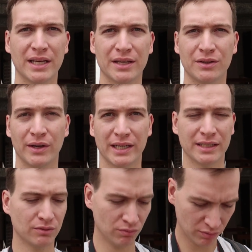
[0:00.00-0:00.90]
the earthquake, and
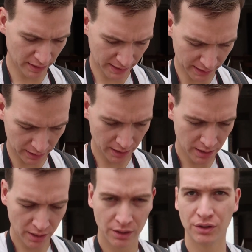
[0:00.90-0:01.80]
it's really
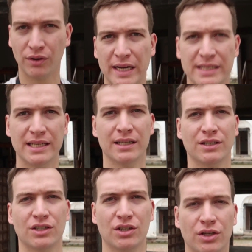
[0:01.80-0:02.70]
crazy. They're
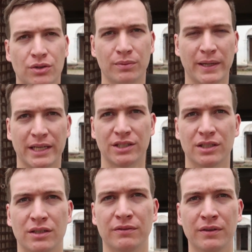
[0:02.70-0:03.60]
just showing all
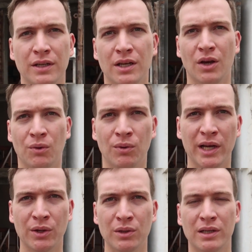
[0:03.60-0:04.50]
pictures of
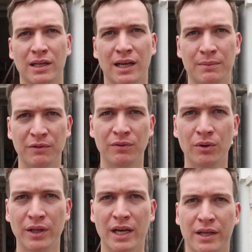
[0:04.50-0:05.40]
what it all looked like
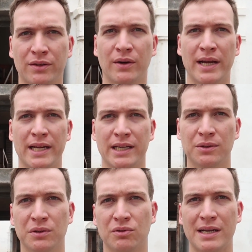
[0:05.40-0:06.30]
before the earthquake and
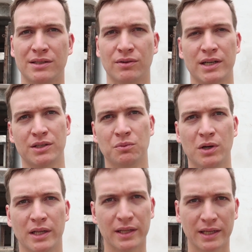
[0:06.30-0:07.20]
all the restoration
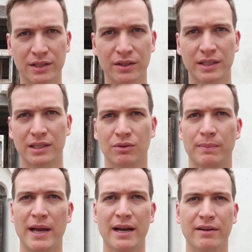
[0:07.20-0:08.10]
work that they're doing to
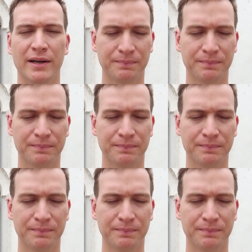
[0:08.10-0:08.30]
repair